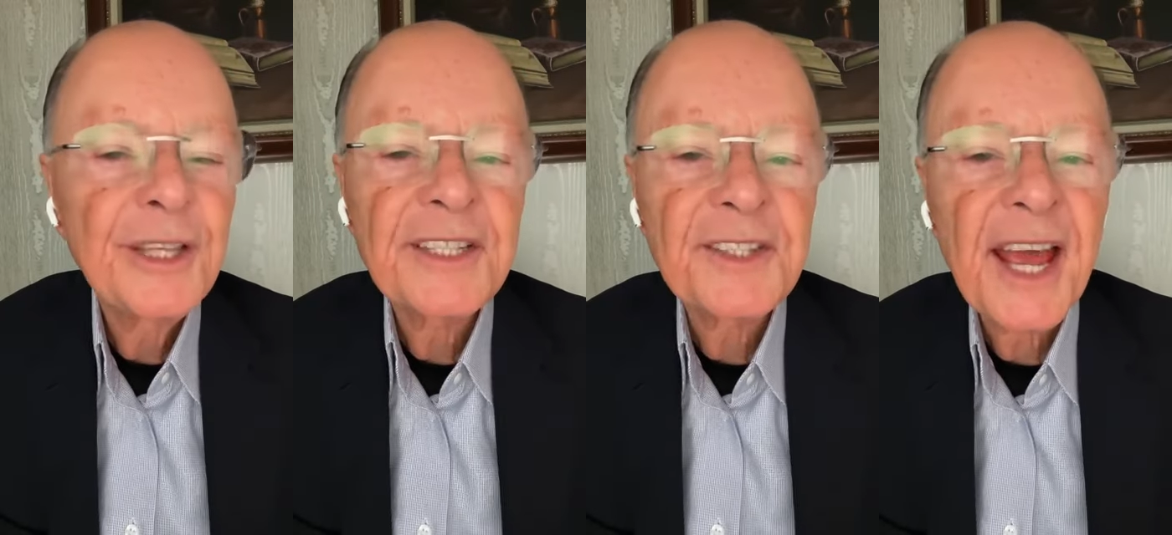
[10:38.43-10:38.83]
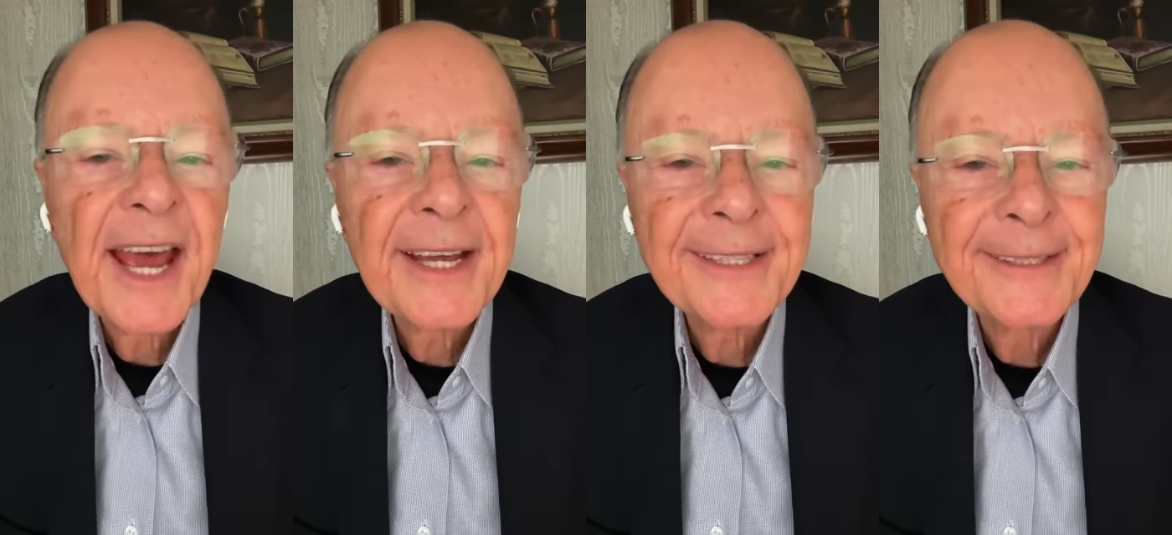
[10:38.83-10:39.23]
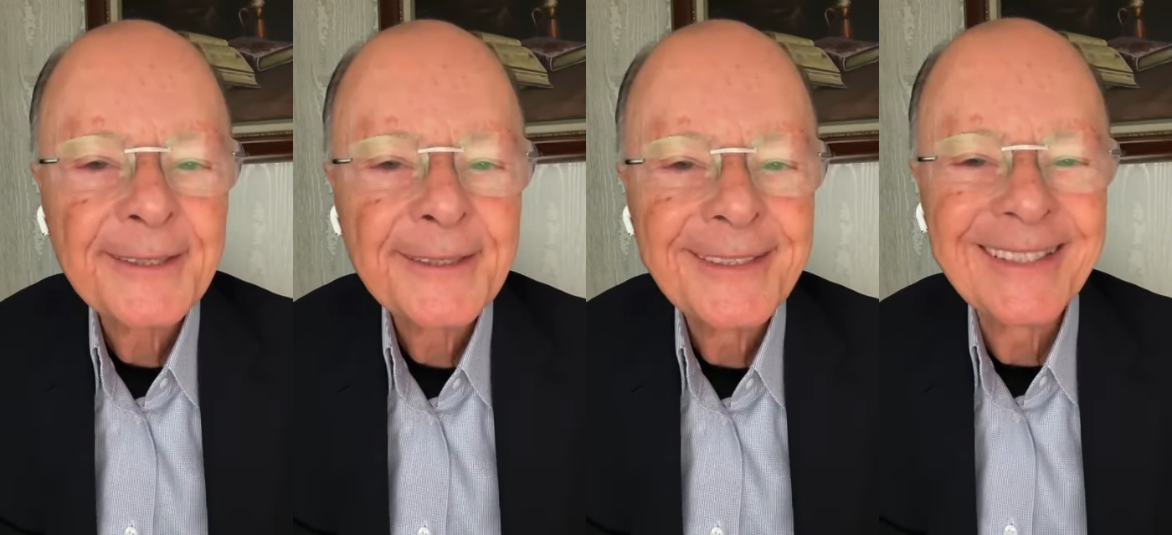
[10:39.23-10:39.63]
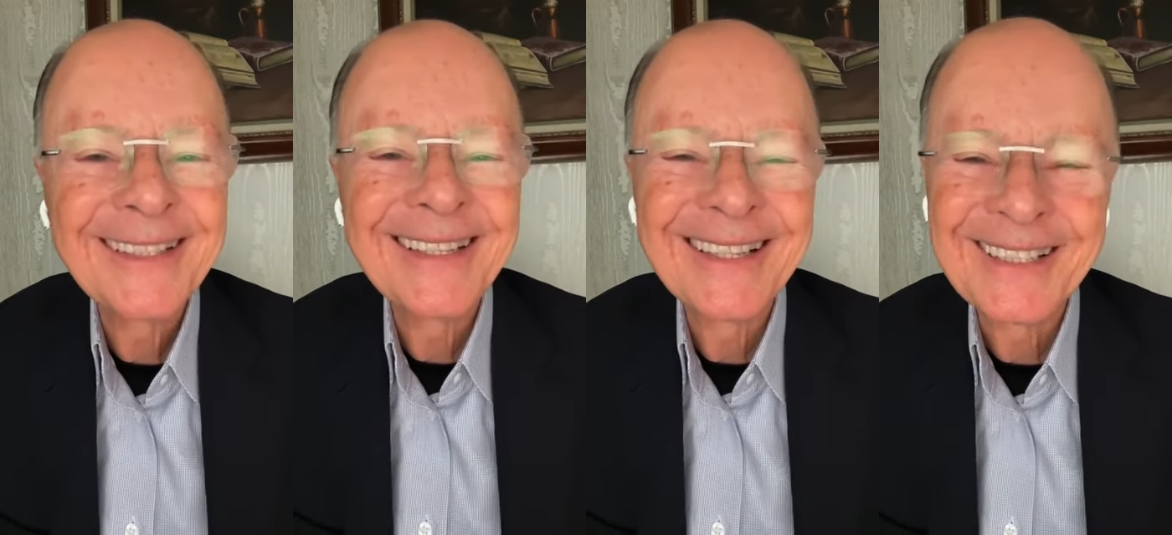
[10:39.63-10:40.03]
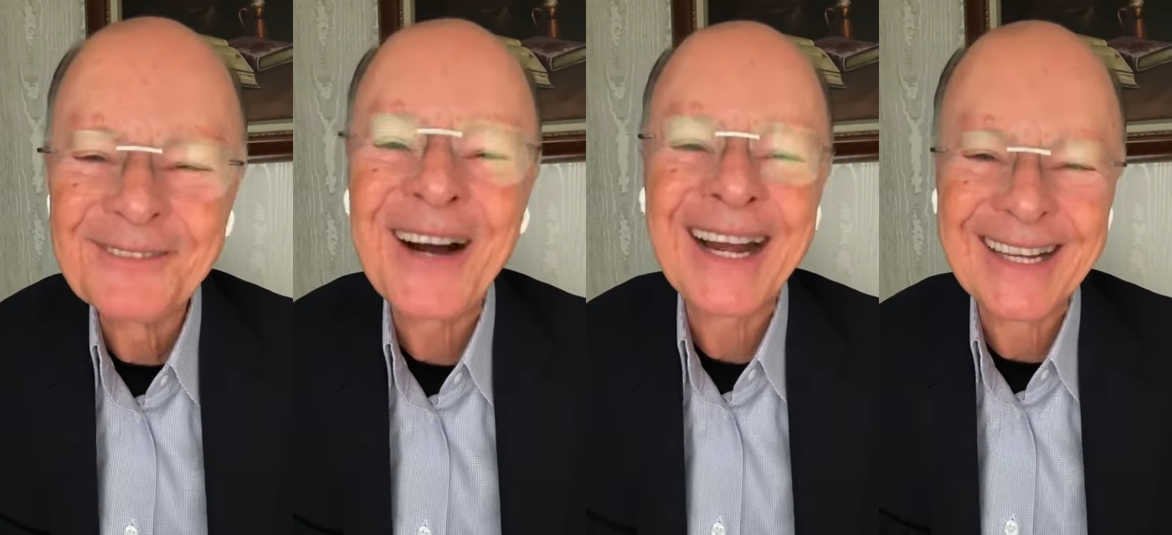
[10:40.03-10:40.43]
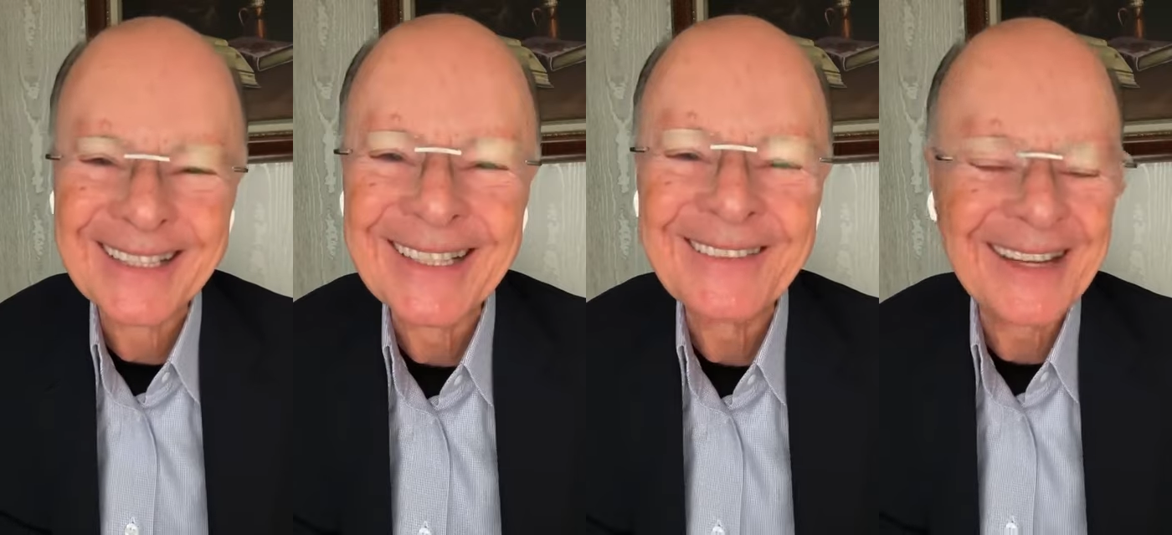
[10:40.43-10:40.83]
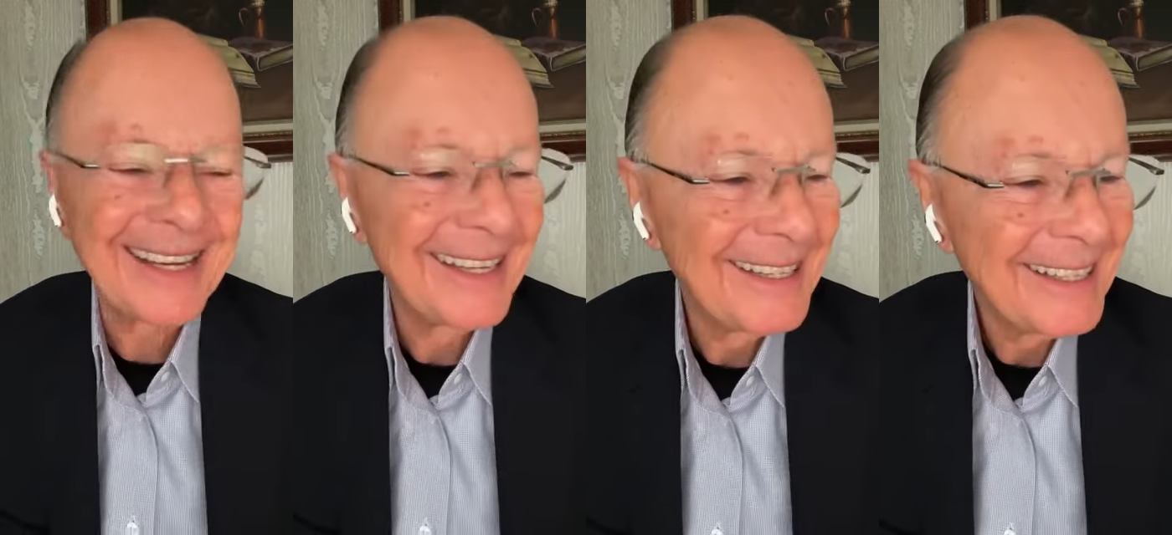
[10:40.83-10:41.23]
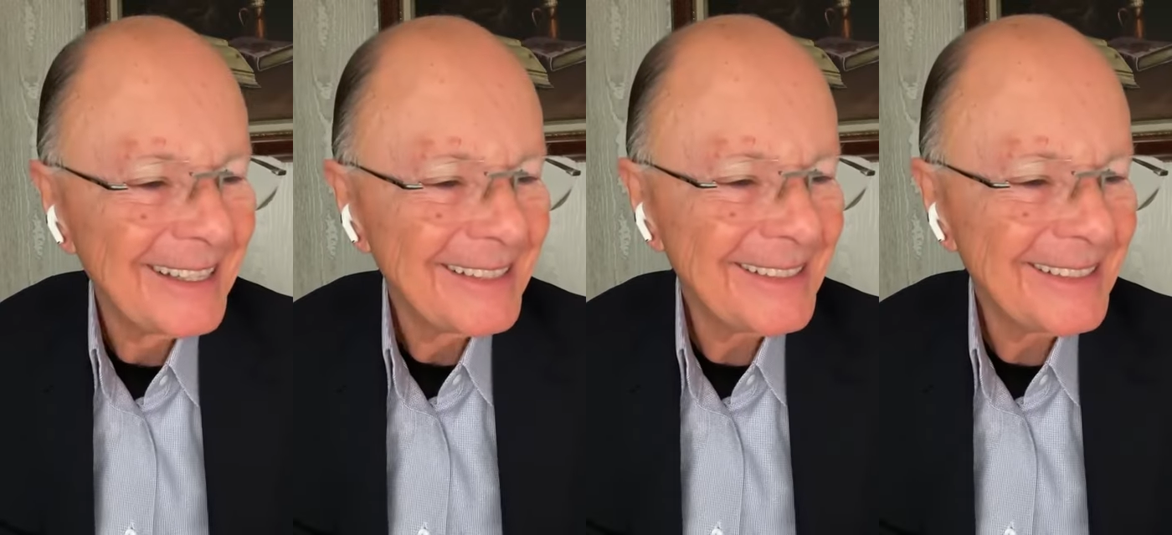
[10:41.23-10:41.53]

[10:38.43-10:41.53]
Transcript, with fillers: in the wilderness. How nice, isn't it?